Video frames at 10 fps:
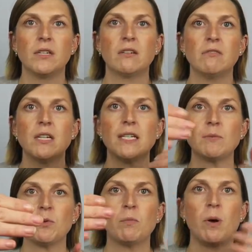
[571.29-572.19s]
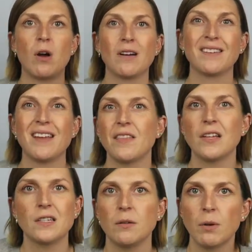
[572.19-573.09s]
in a really small box, and
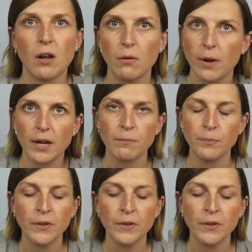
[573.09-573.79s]
they're super lightweight,